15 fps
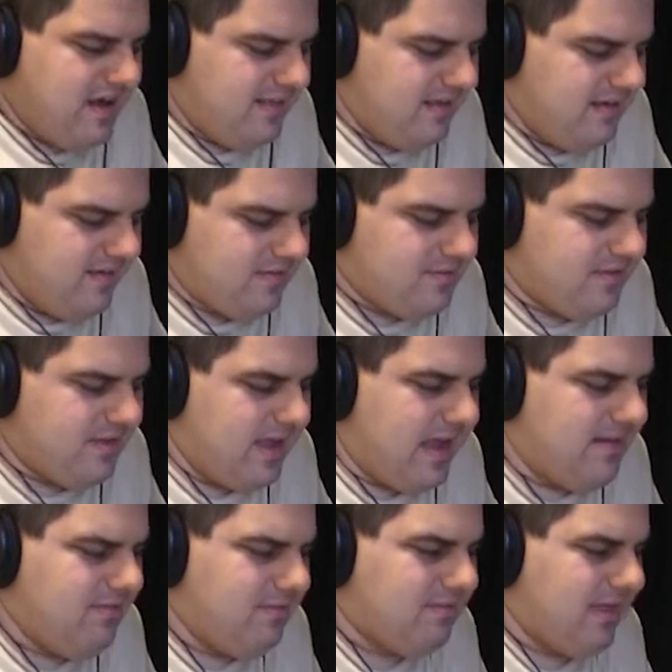and then your
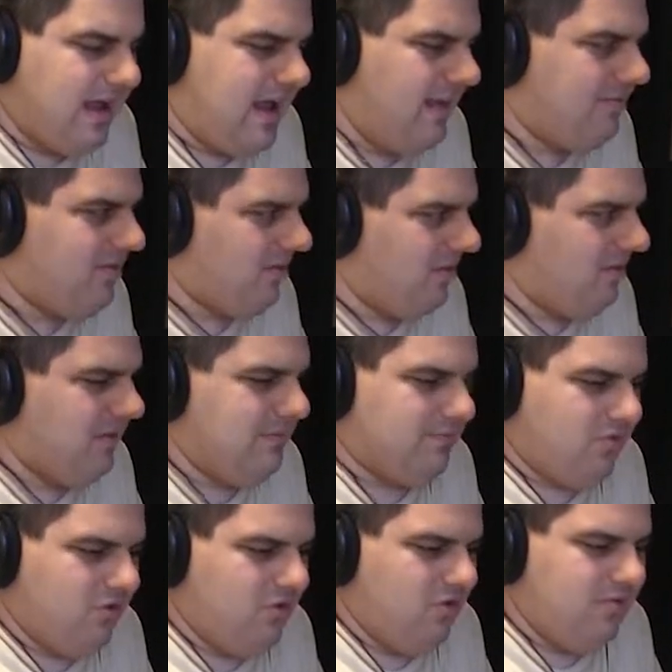schedule's absolutely
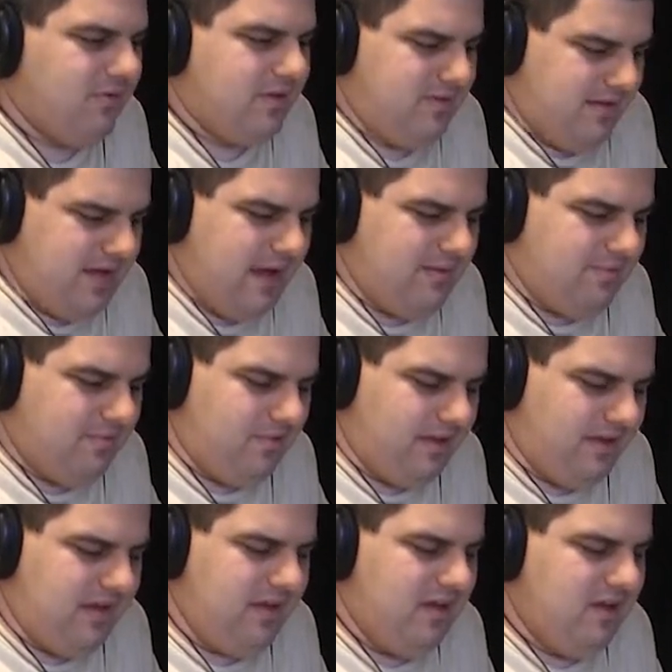brutal because you got to
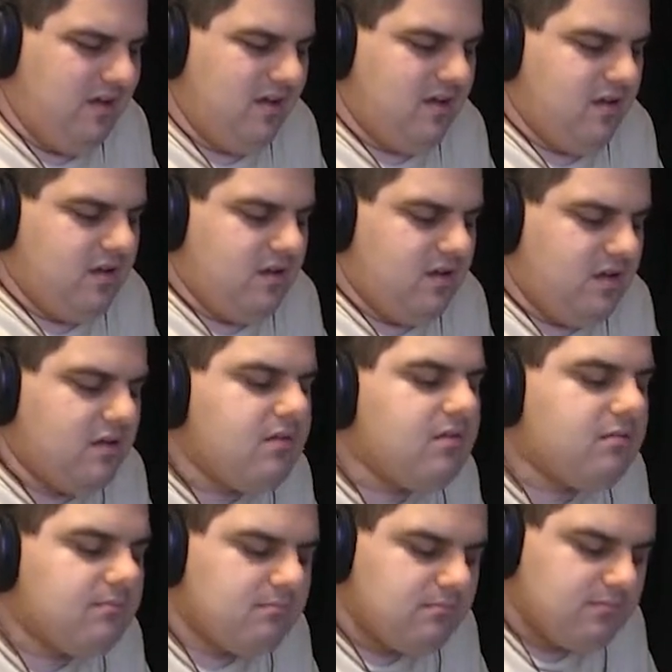play
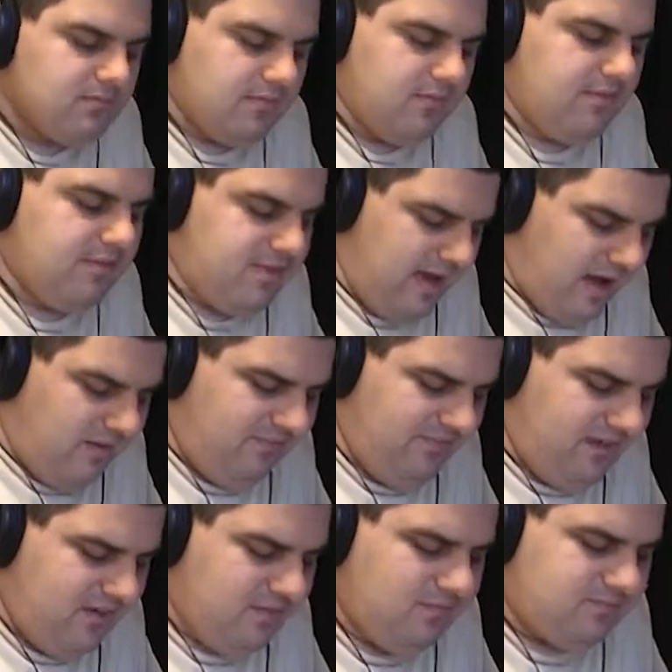
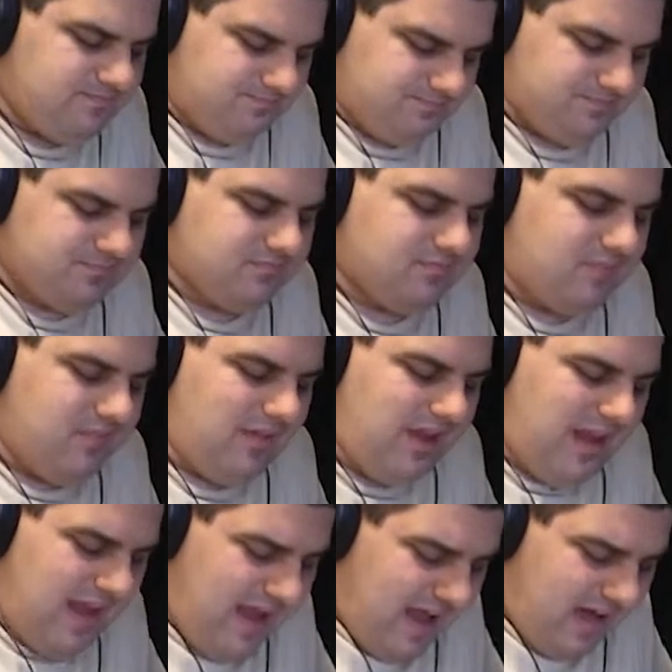Southfield,
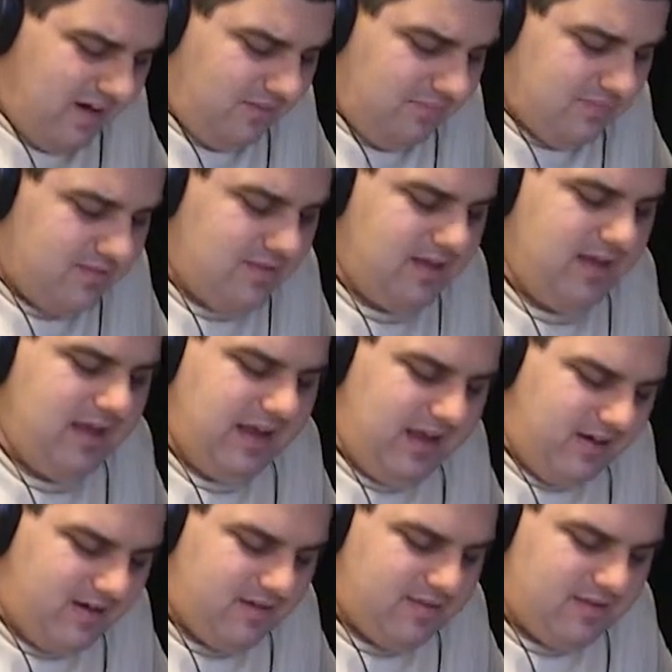Adams,
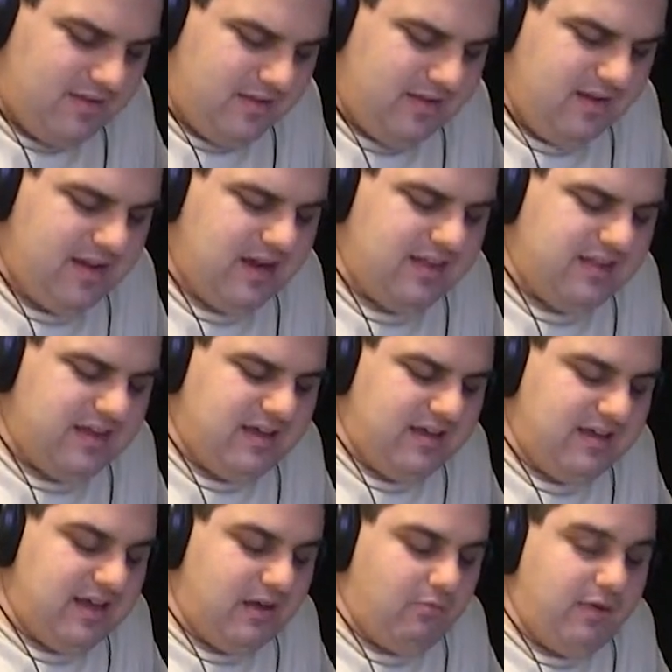Harrison, and
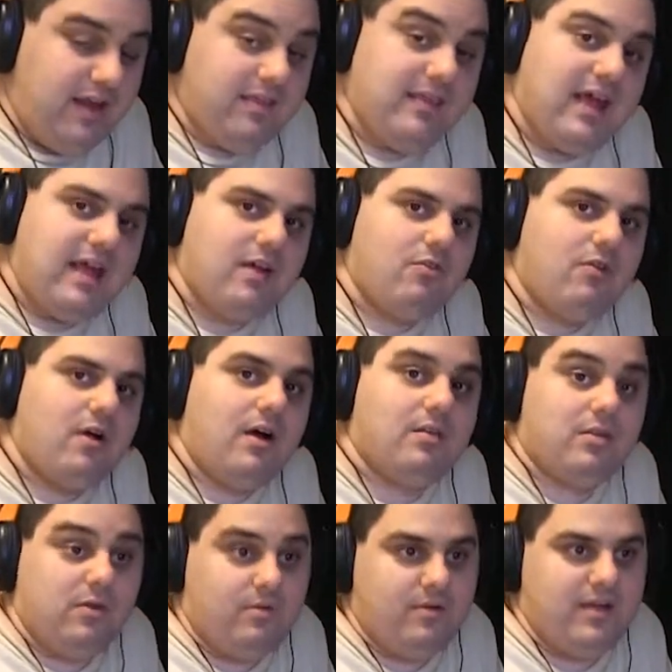then that Week Nine
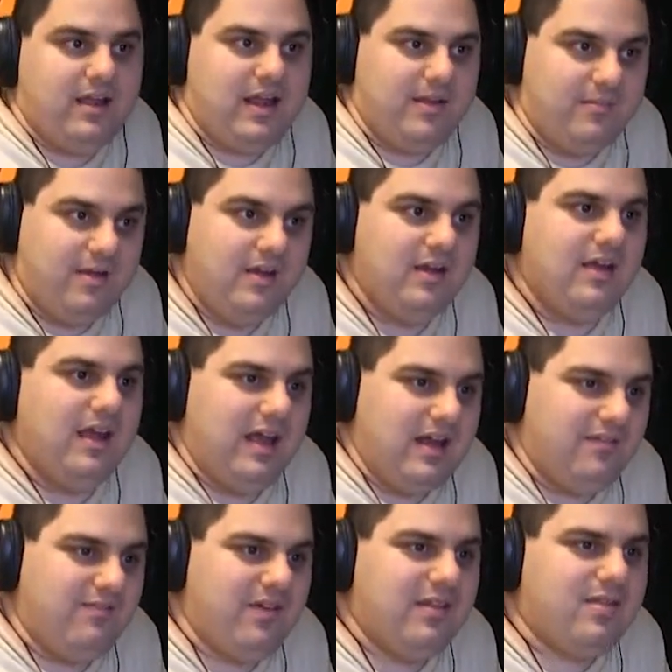crossover game.
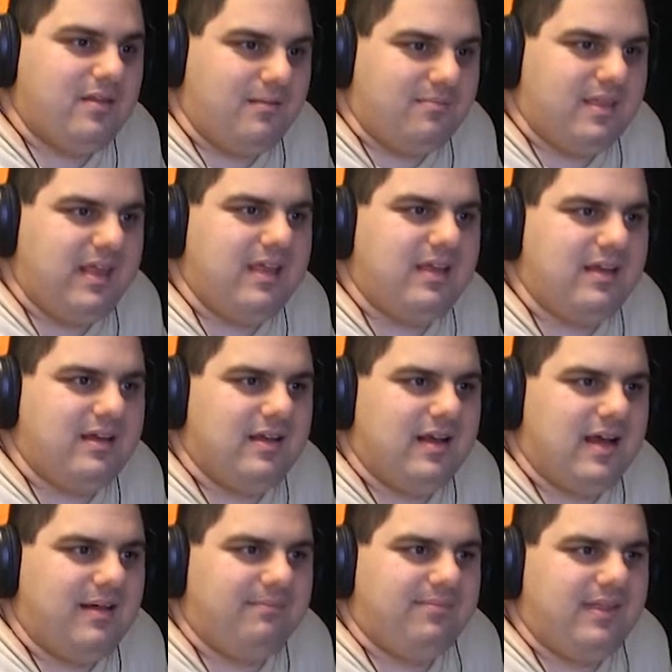And if it's, I'm thinking,
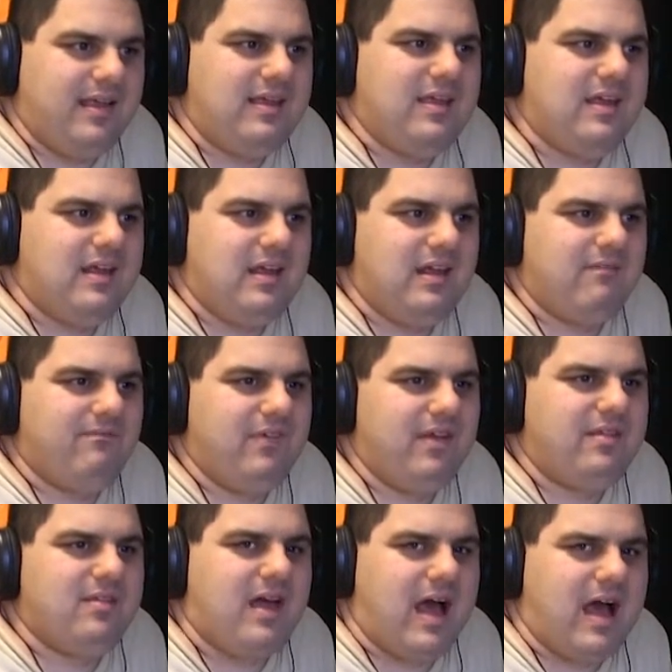I'm thinking if
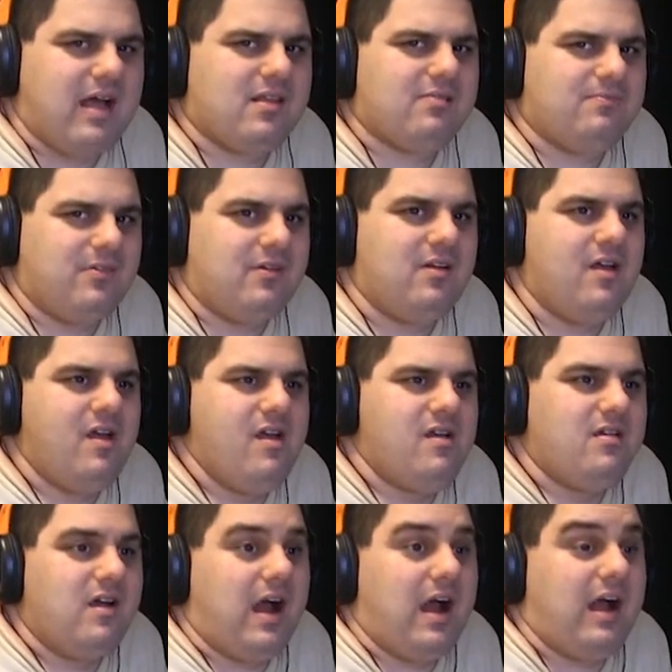it's Oxford,
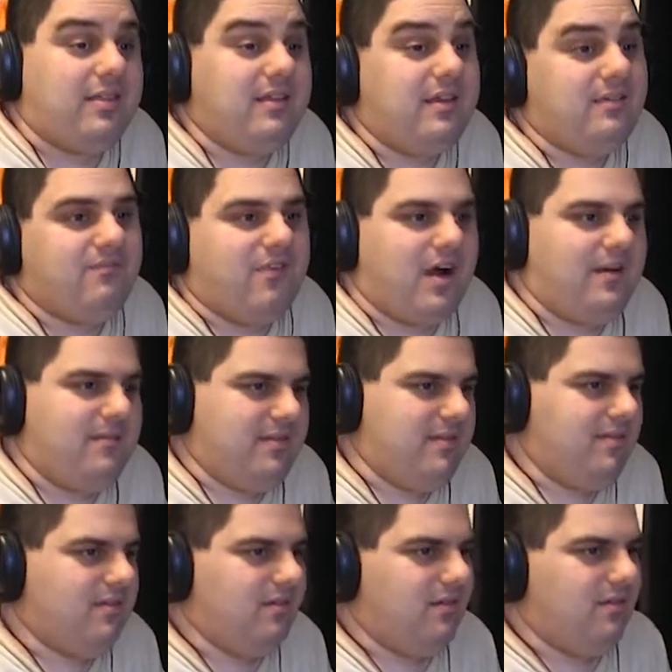I think
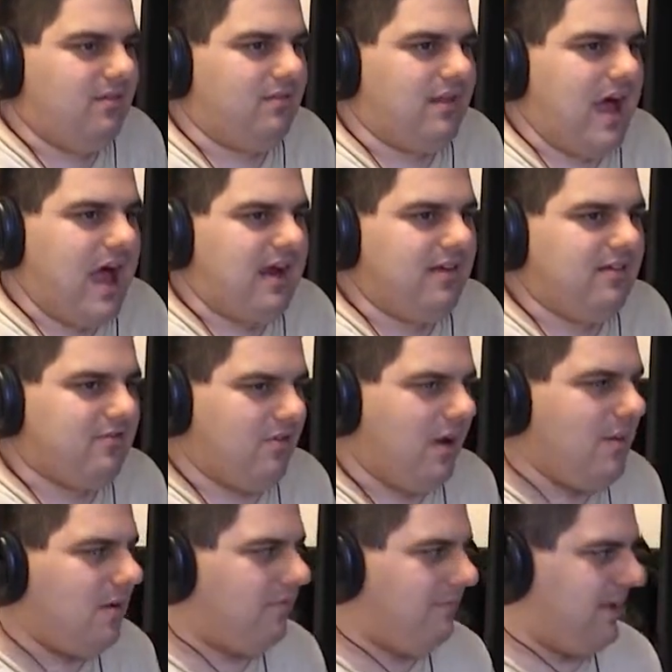Farmington's in a lot of
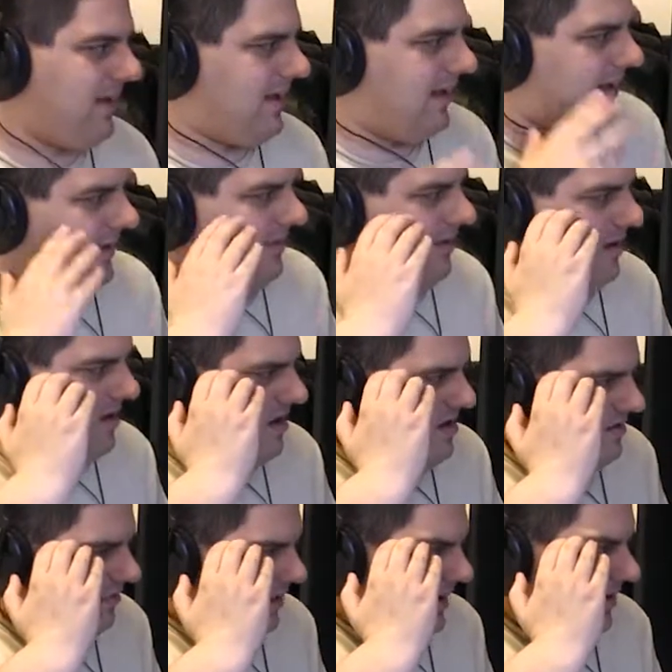trouble because
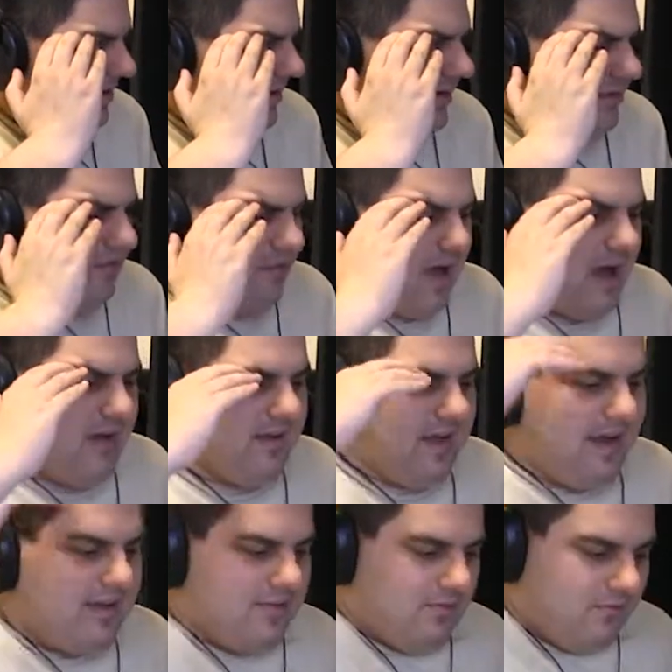when you look at the
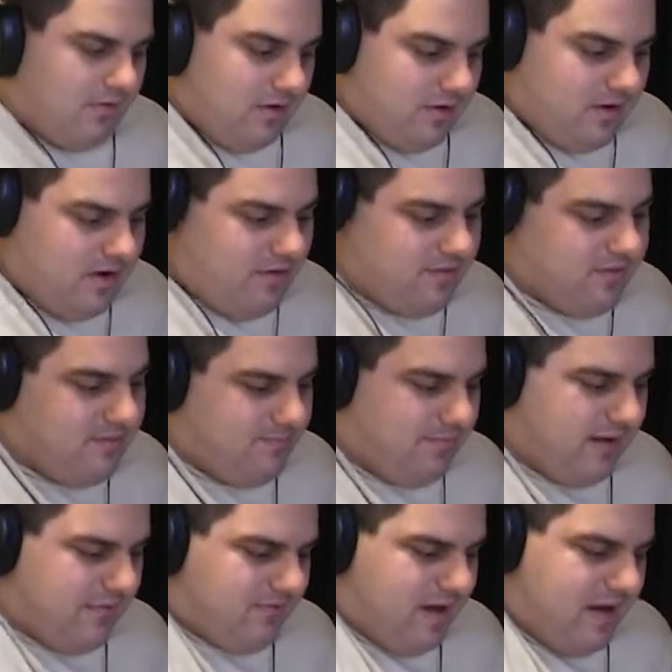Wildcats, they're well coached.
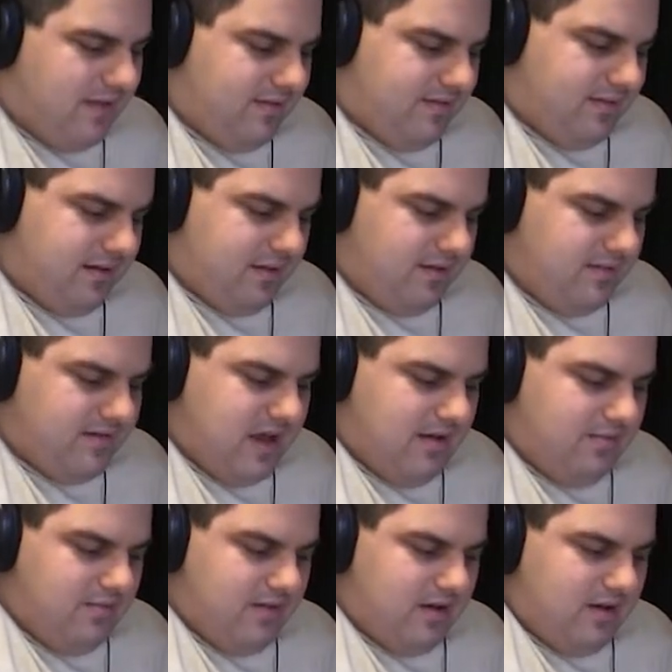Bud Riley's done a good
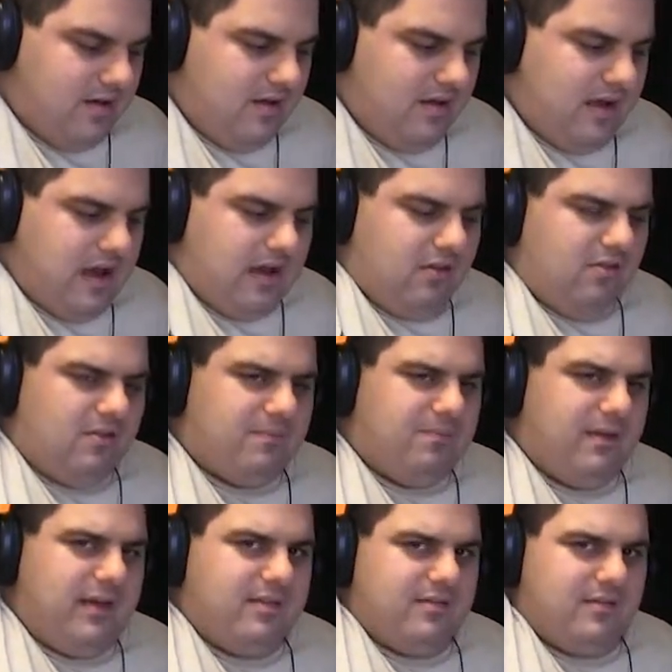job over there. I know they're
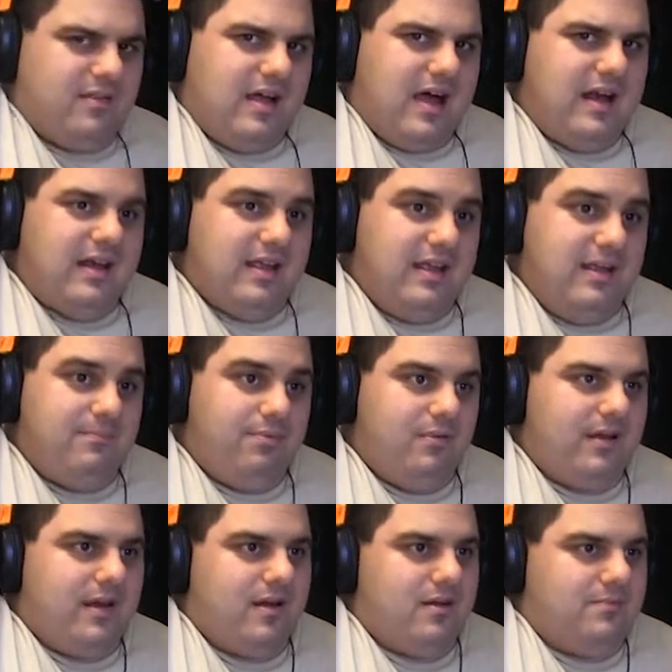replacing a lot of key
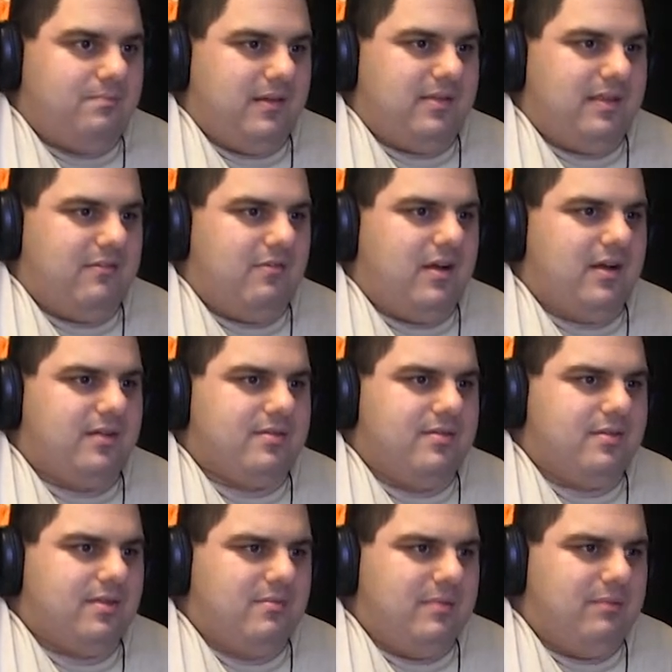players, but they run a
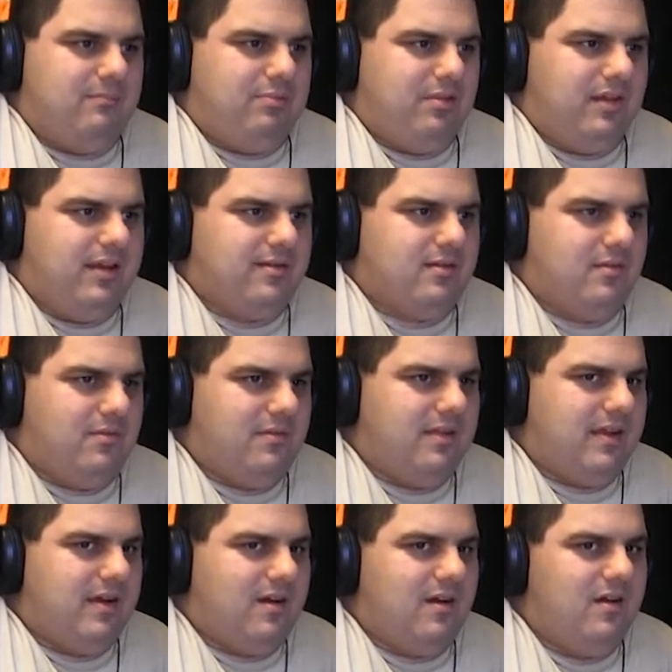system in place over
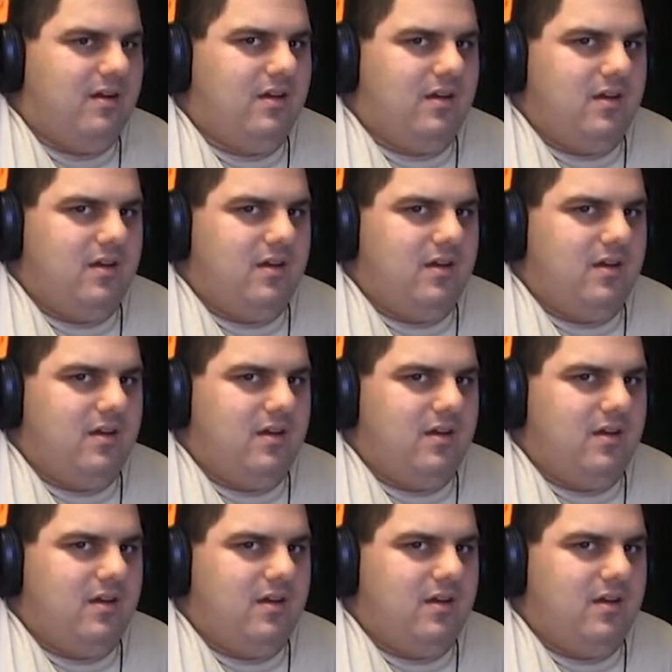there.